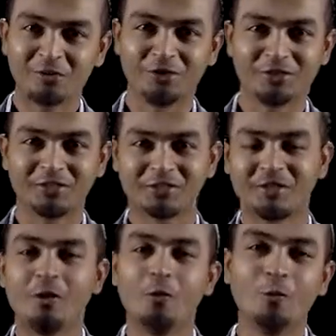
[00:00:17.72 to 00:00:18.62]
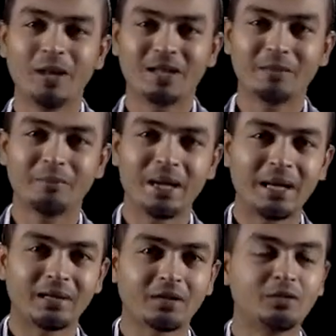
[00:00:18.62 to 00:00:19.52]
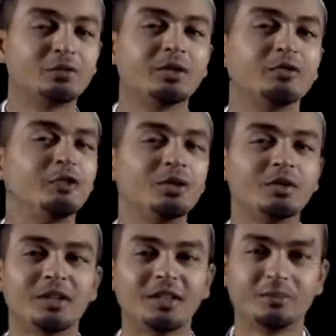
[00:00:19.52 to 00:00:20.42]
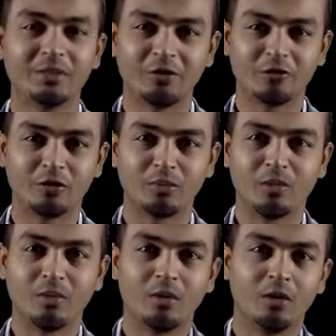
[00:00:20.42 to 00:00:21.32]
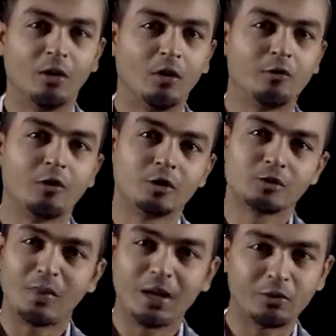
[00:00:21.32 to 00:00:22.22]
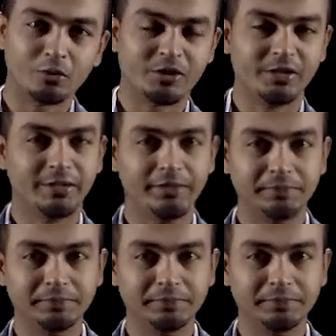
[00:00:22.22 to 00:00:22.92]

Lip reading: viewers, welcome back to the video learning platform of Smart Coach India.